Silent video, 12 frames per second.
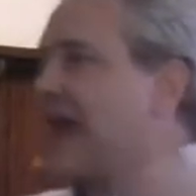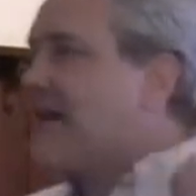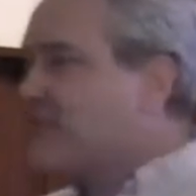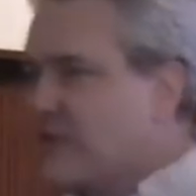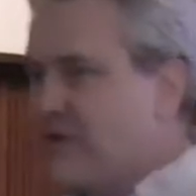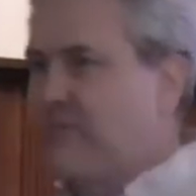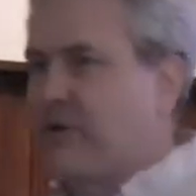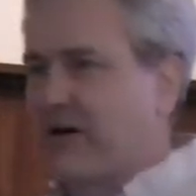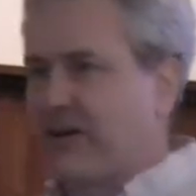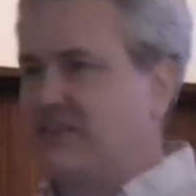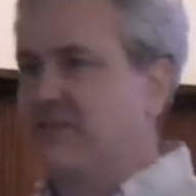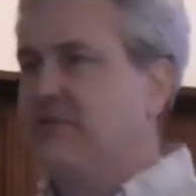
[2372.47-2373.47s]

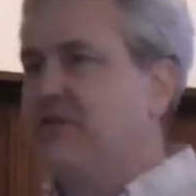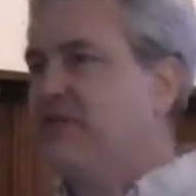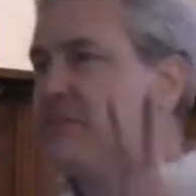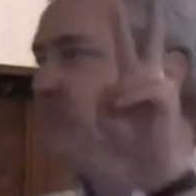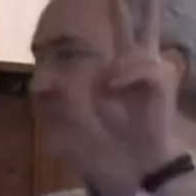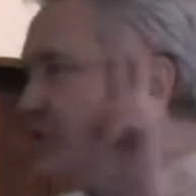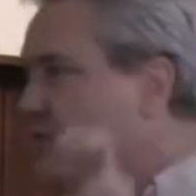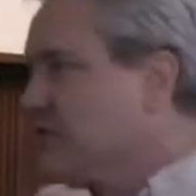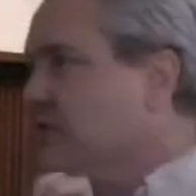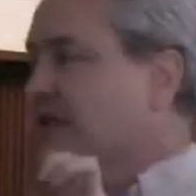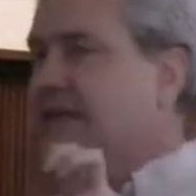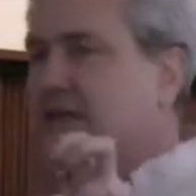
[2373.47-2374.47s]
everybody to be the
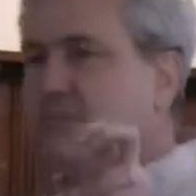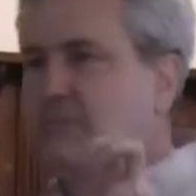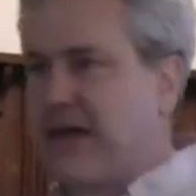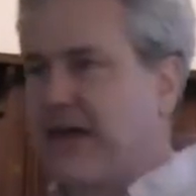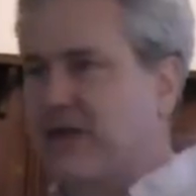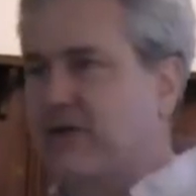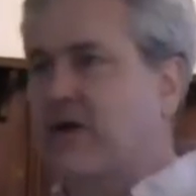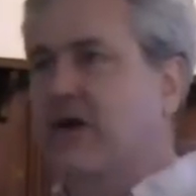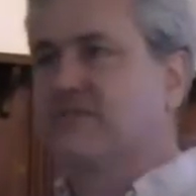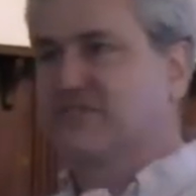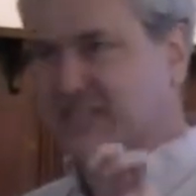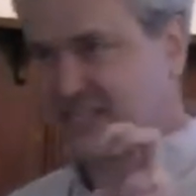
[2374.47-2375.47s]
mutilated banner
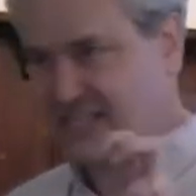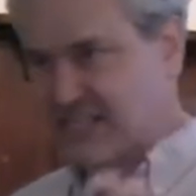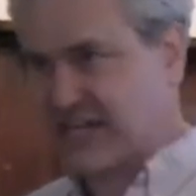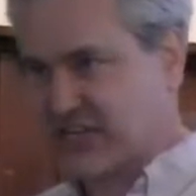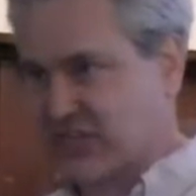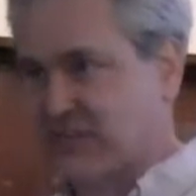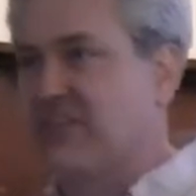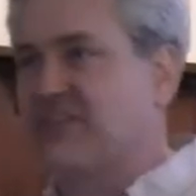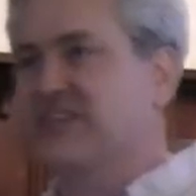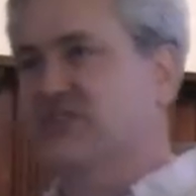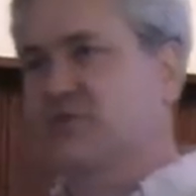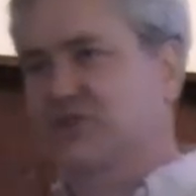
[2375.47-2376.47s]
of secession, that
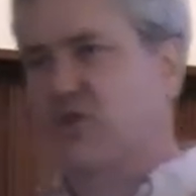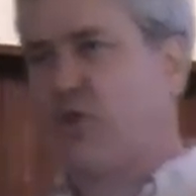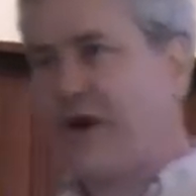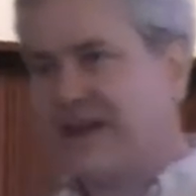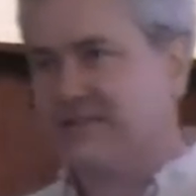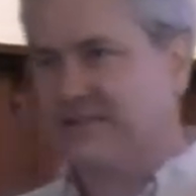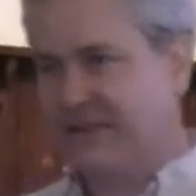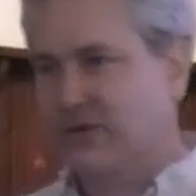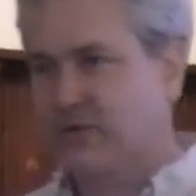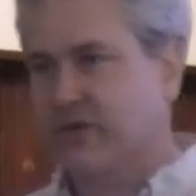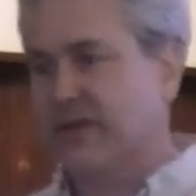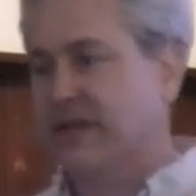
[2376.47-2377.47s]
this was quite
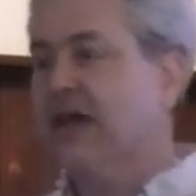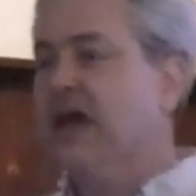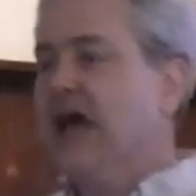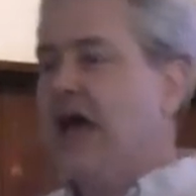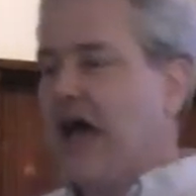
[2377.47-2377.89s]
literally